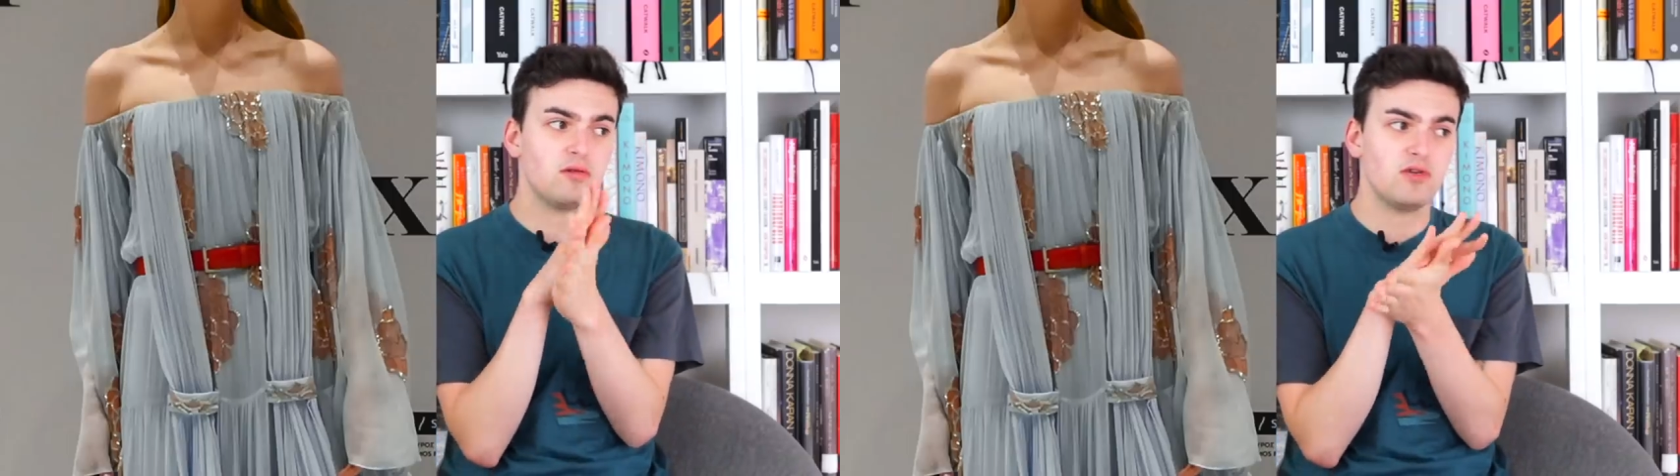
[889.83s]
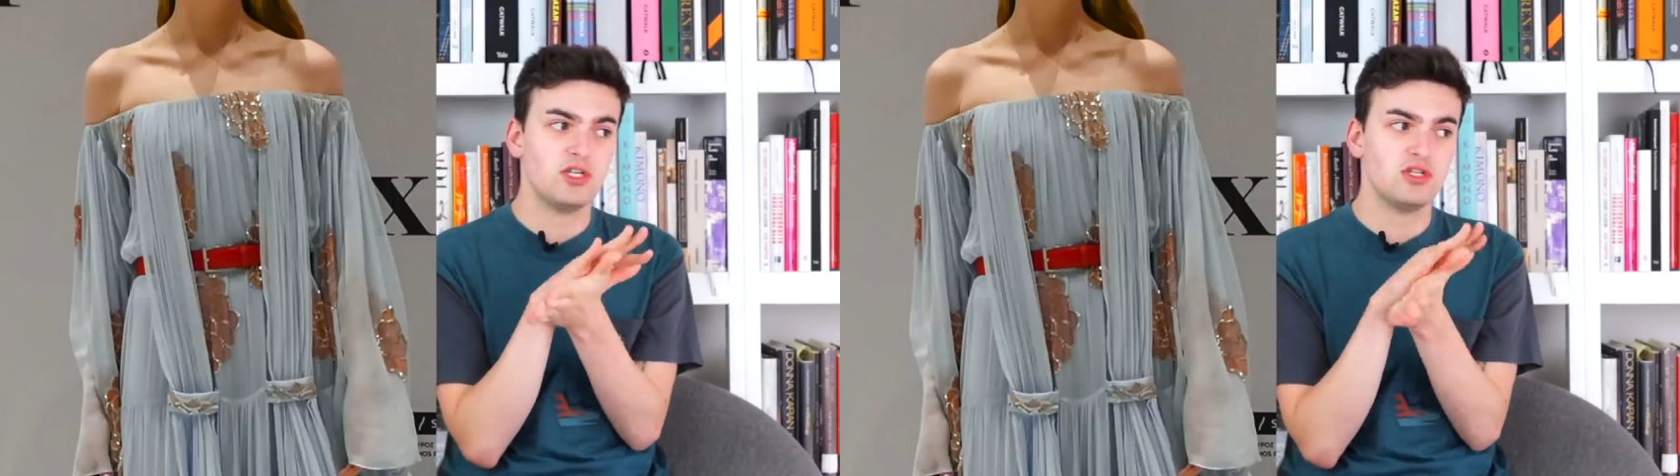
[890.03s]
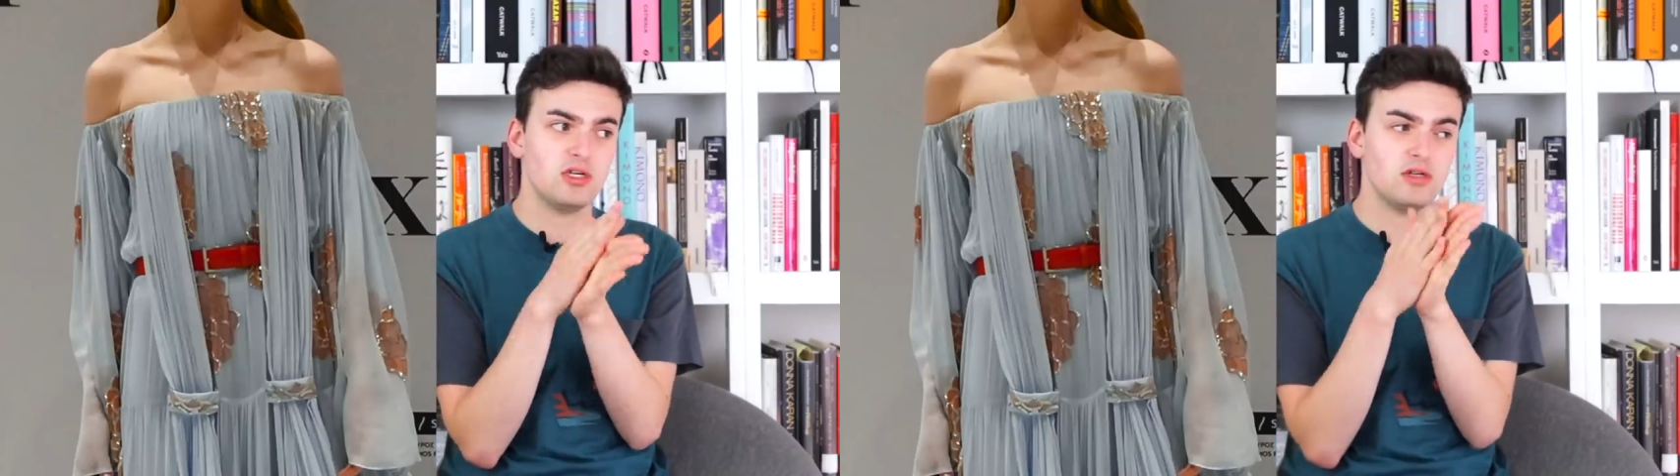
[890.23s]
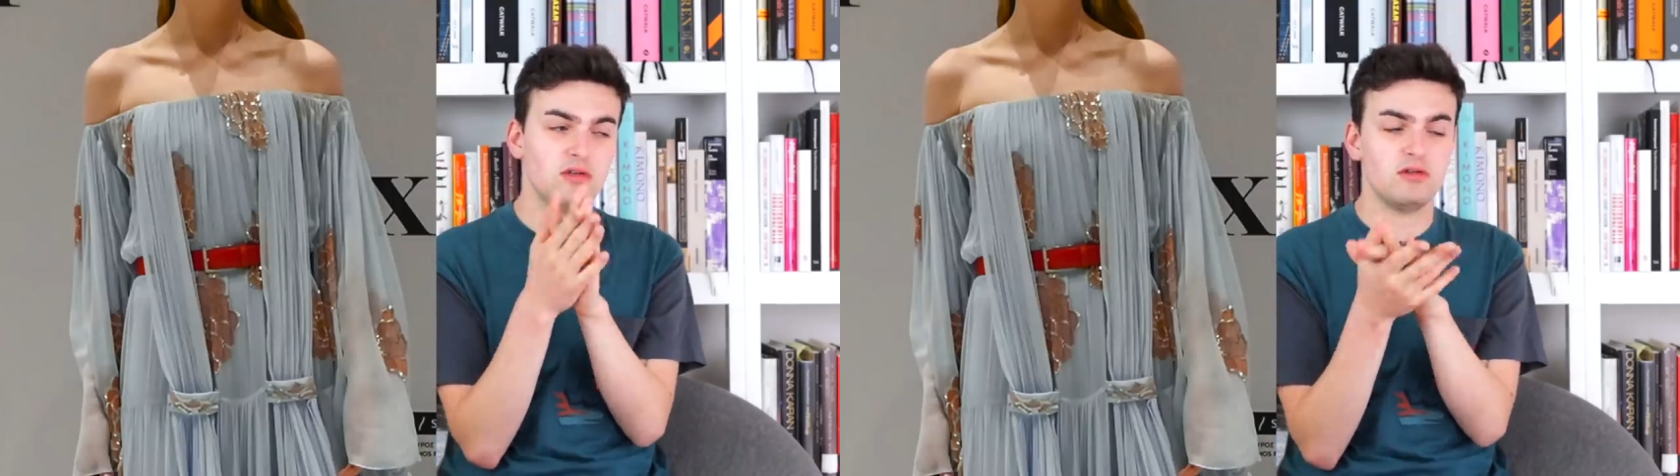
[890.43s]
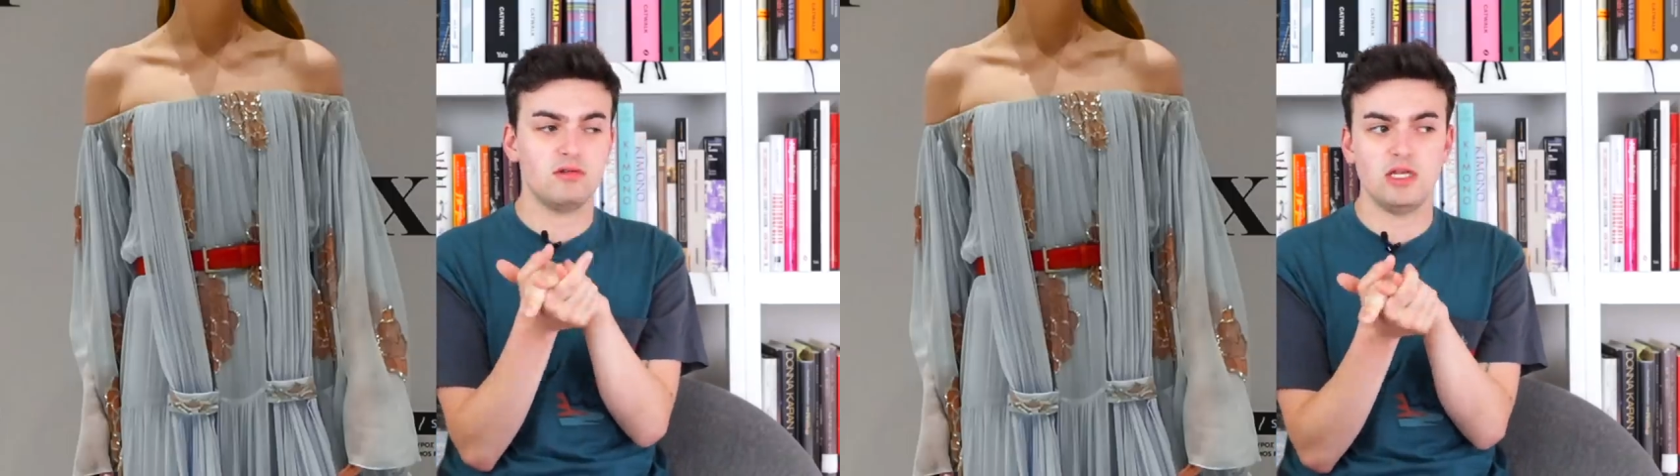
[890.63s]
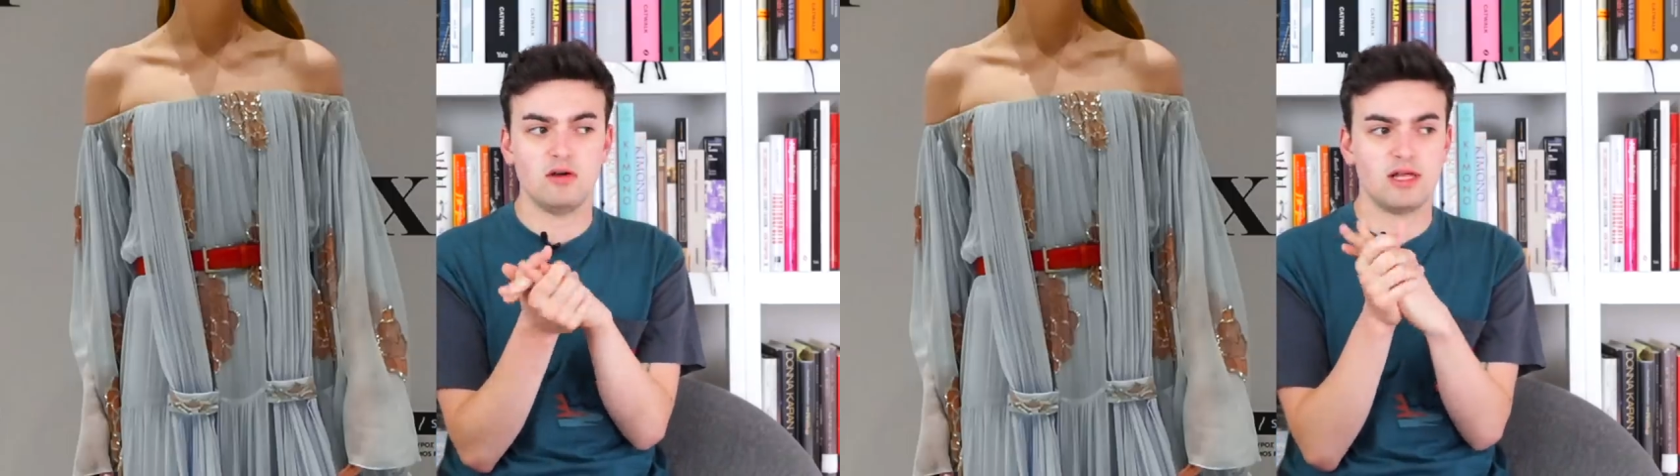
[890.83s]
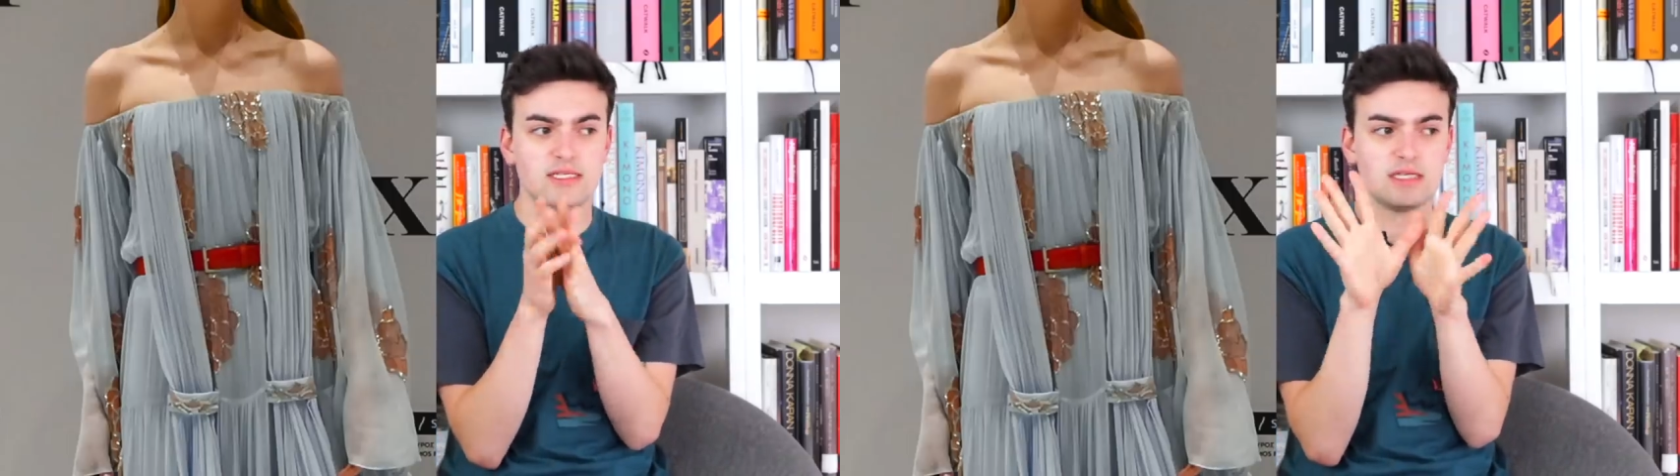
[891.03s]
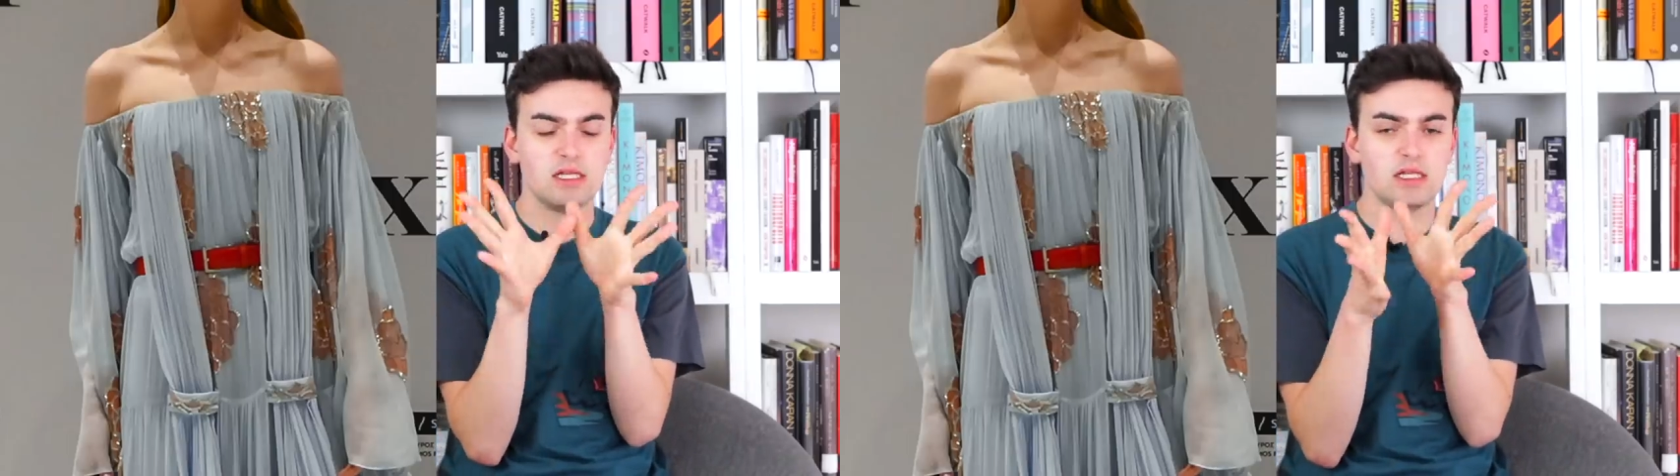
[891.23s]
Grecian
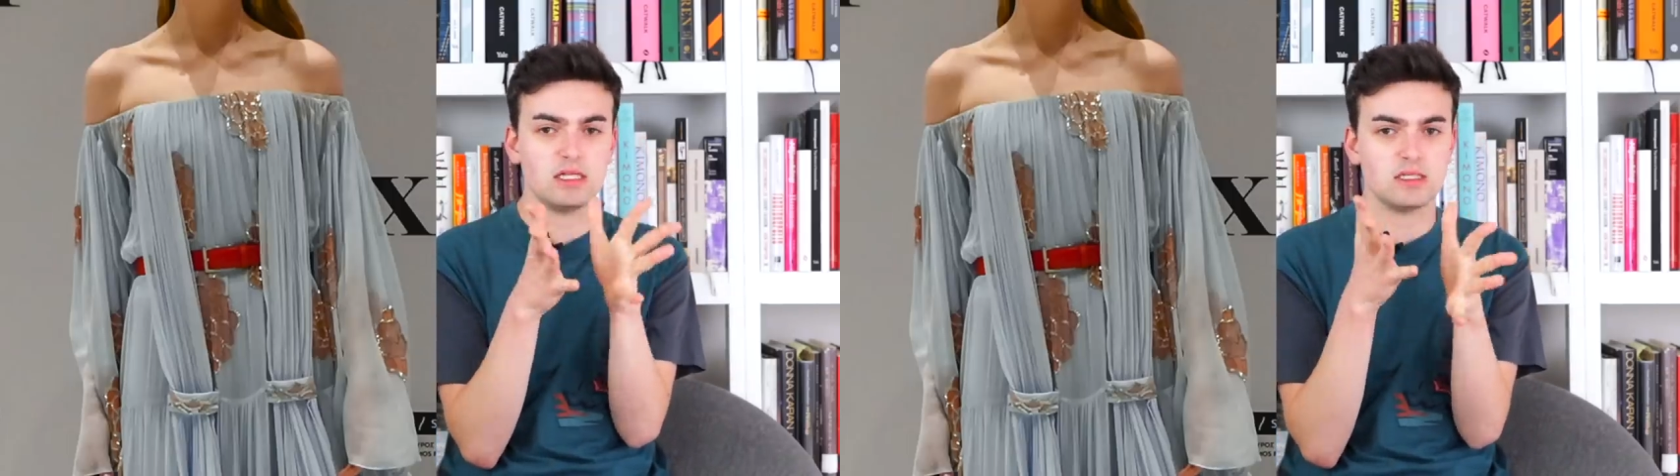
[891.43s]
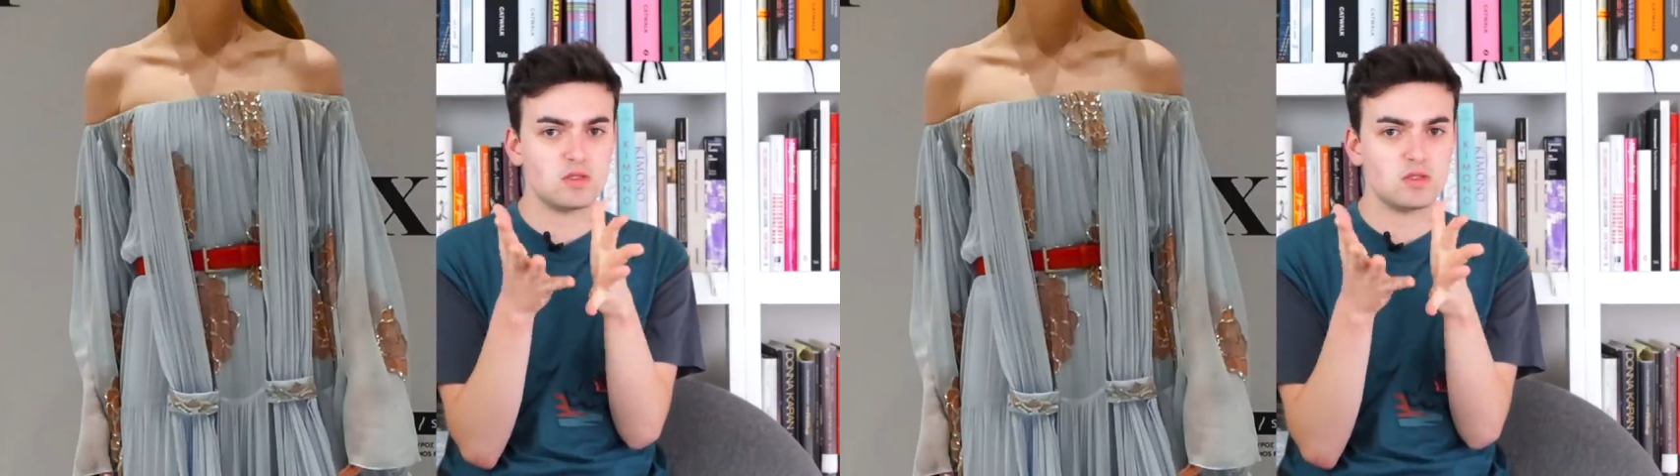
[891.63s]
neoclassical